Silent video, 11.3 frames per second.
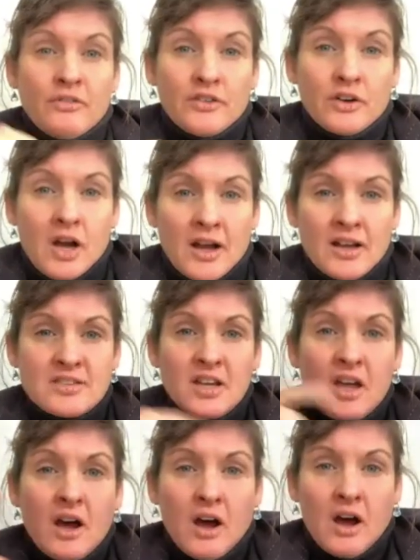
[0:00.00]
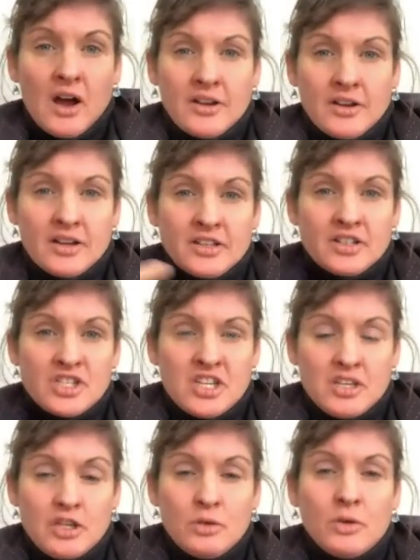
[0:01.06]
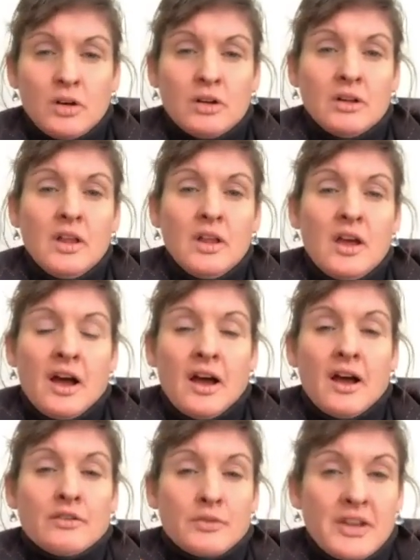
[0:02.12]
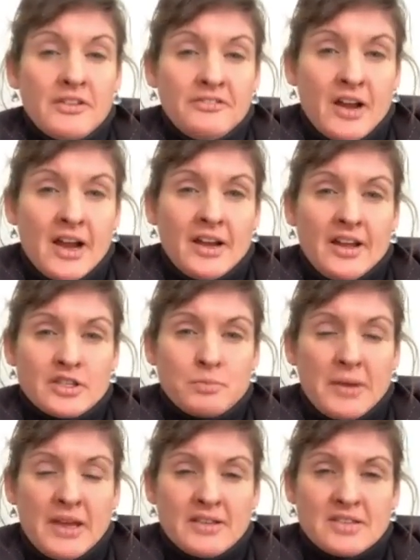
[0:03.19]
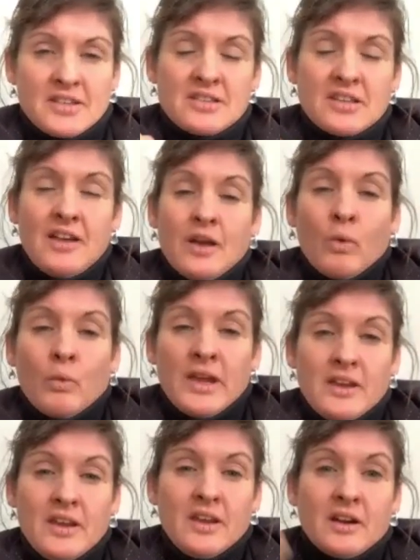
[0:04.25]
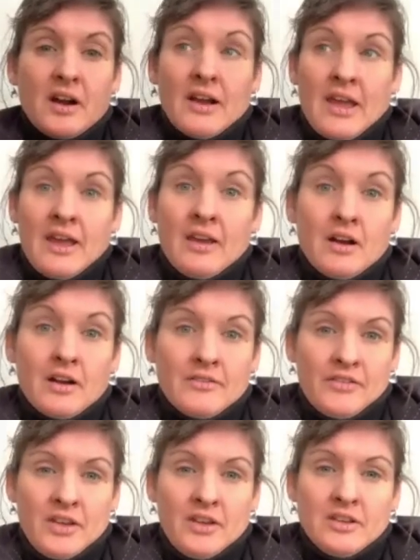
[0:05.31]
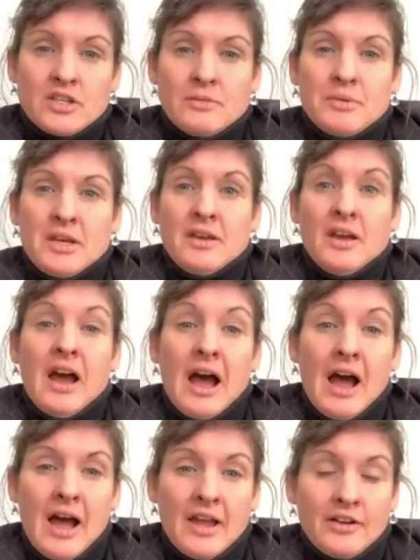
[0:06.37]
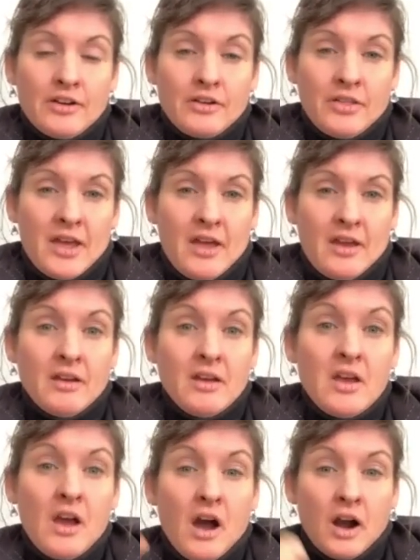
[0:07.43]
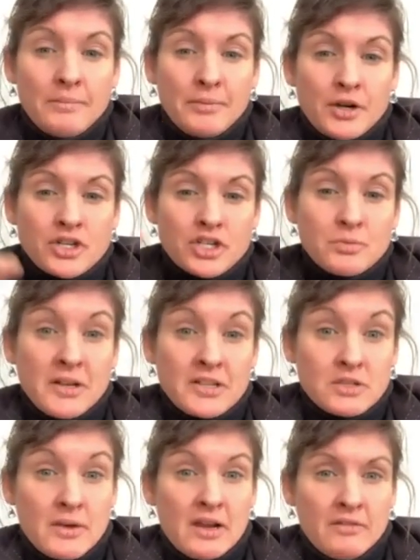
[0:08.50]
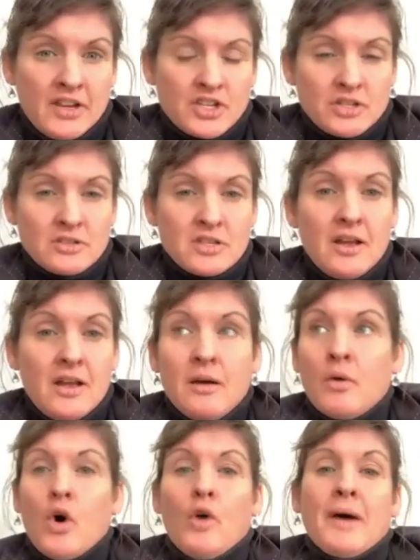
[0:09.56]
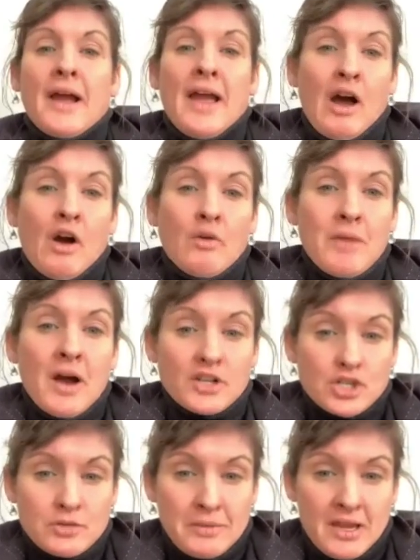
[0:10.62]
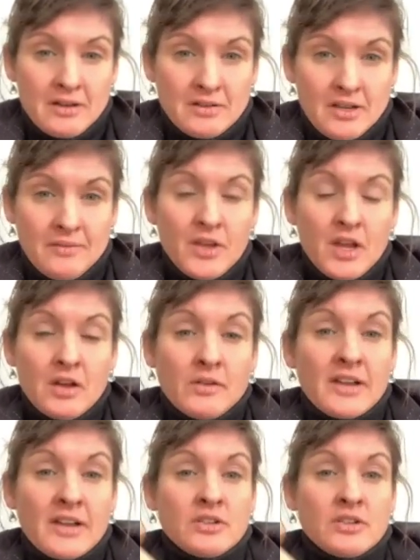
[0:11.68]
for us, on a continual refinance basis, we need our ARV to be higher than our purchase plus renovations. Well, by how much, Mandy? Right? So